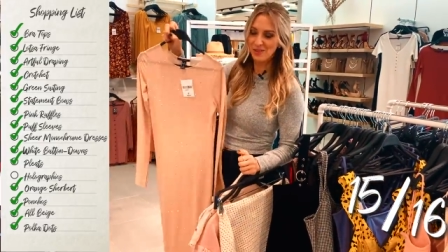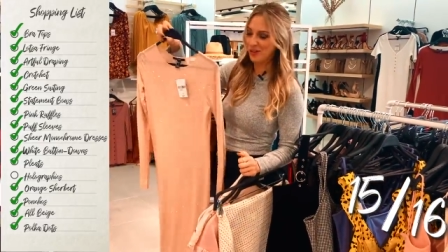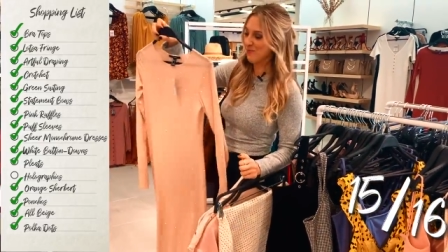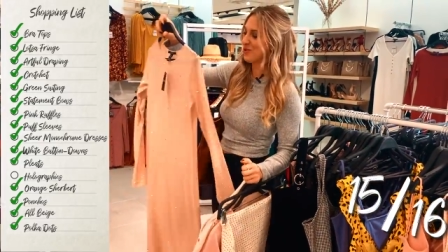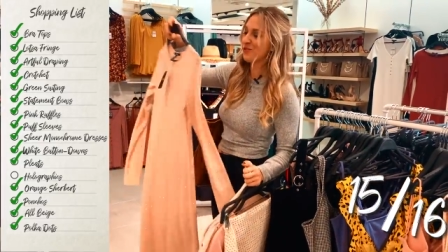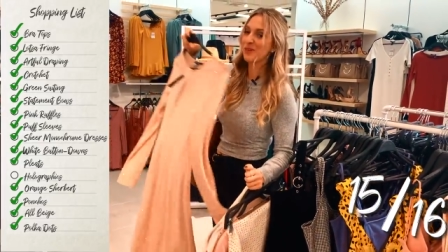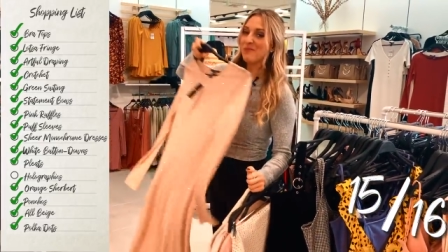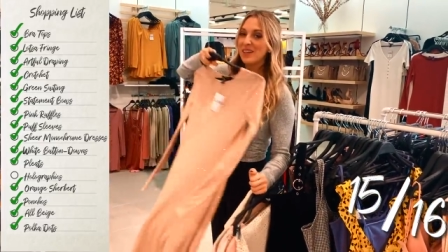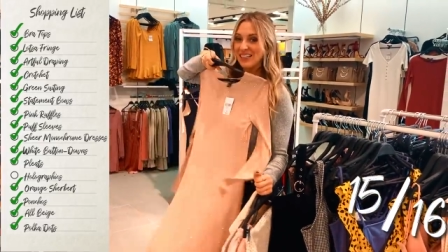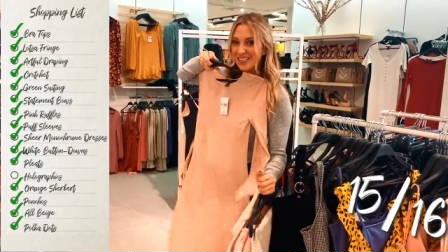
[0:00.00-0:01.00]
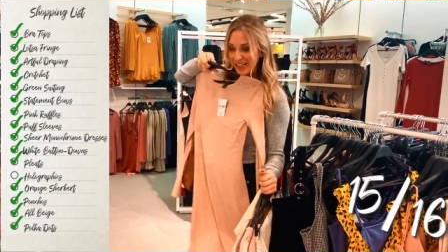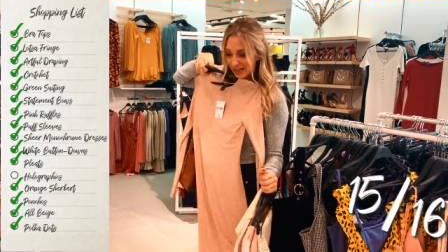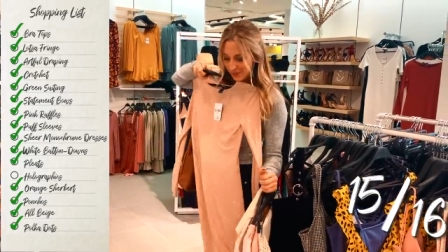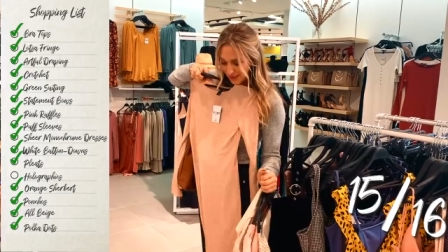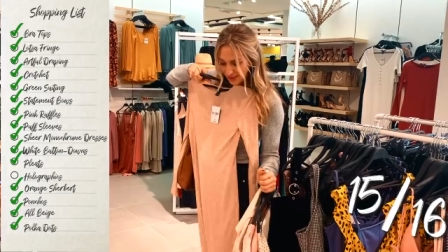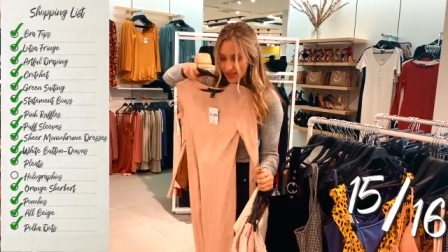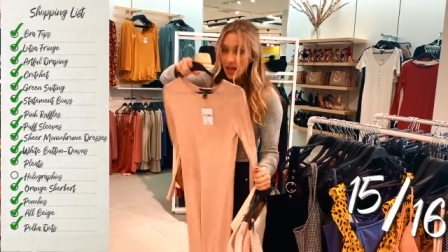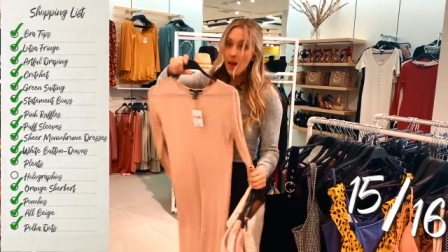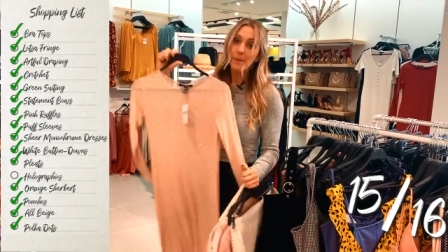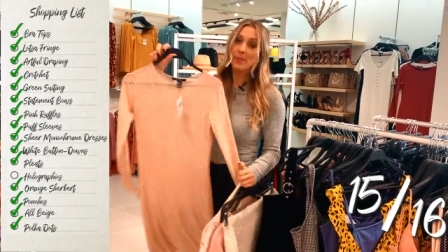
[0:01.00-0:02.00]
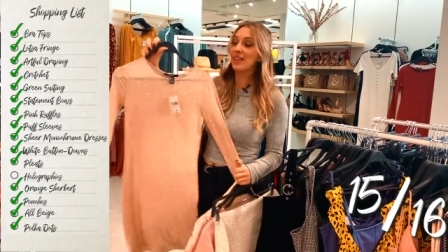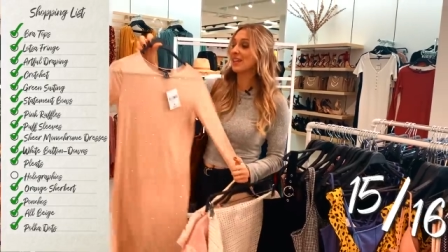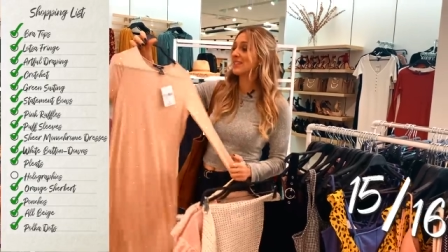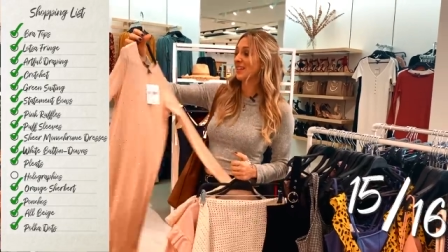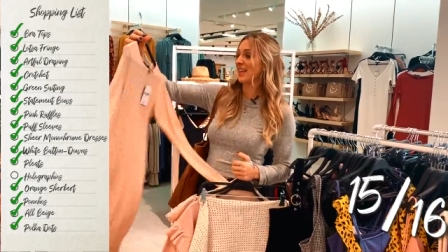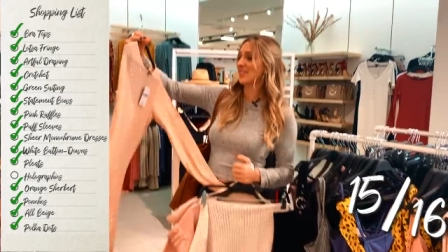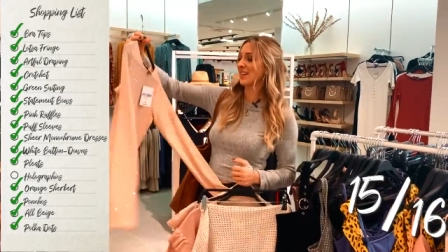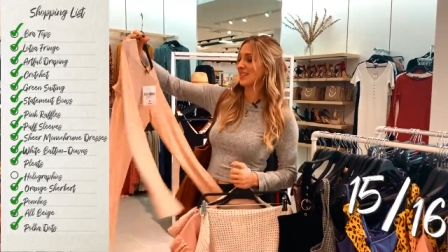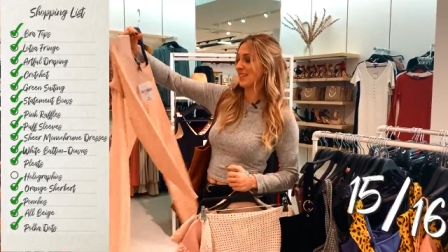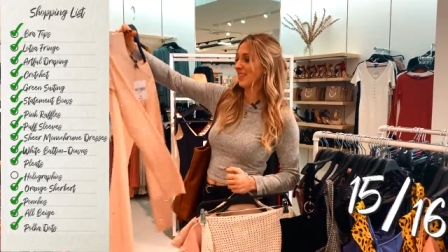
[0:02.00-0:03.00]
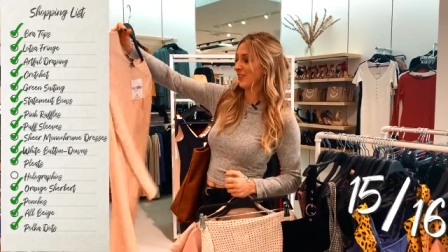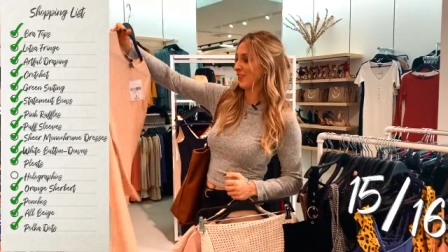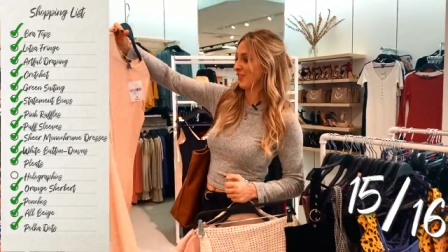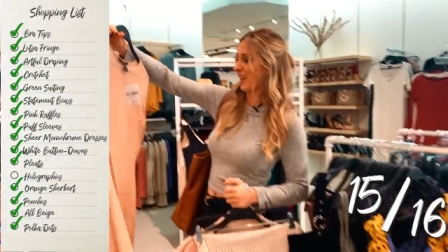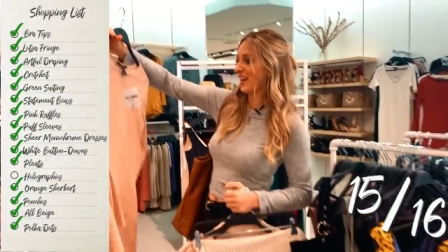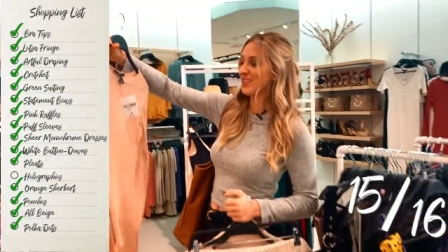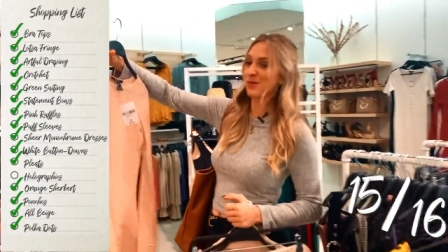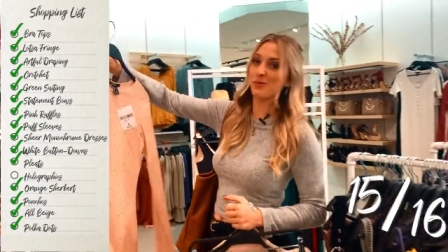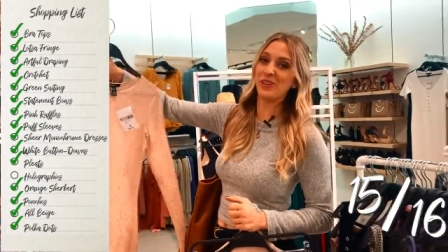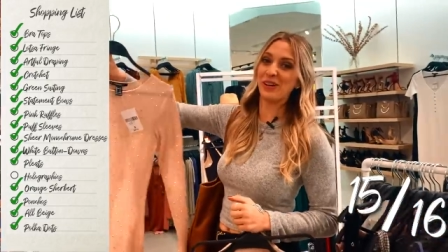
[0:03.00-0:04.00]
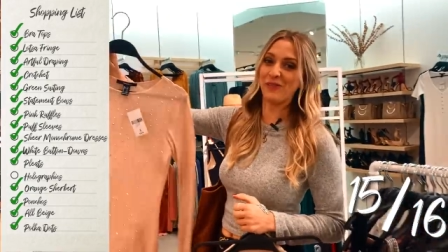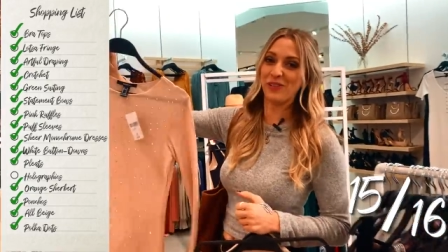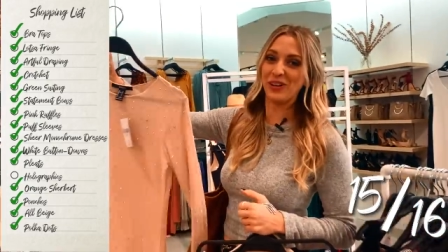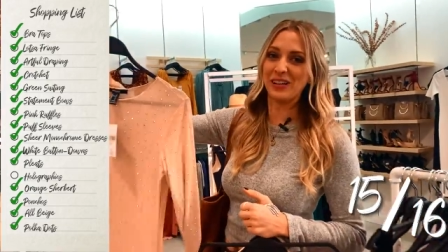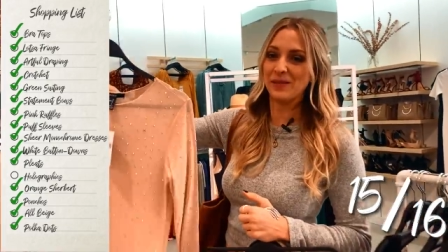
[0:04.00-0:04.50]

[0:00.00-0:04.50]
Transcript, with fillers: I'm dripping in diamonds. But that's it, that's like a see-through. That is what we're looking for.